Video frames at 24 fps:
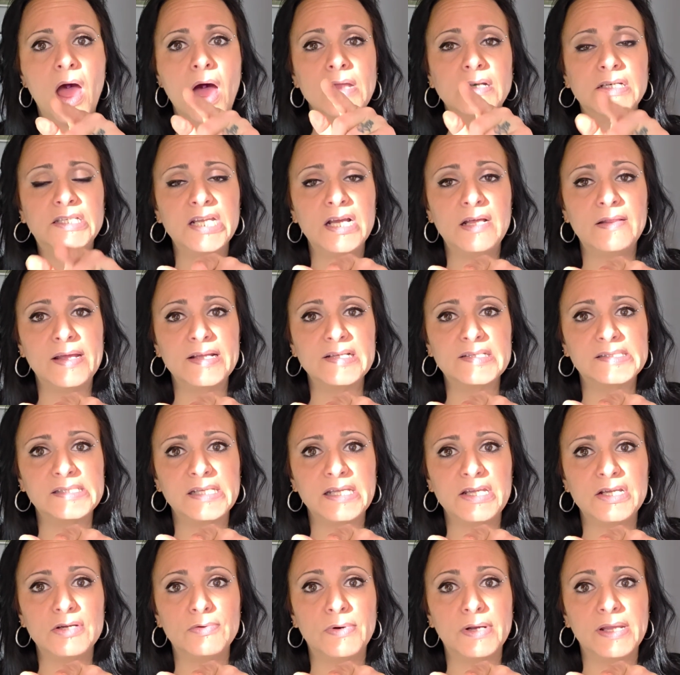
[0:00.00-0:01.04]
until I
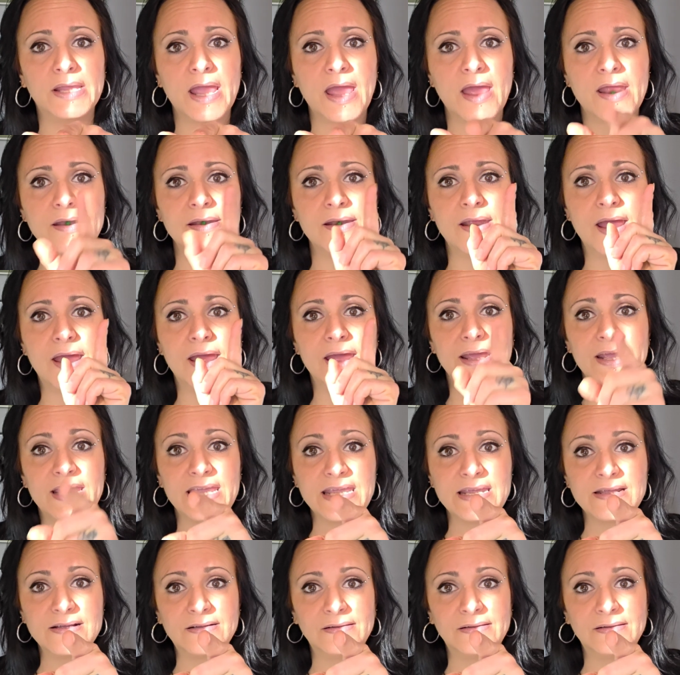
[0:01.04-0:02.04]
see you again, eat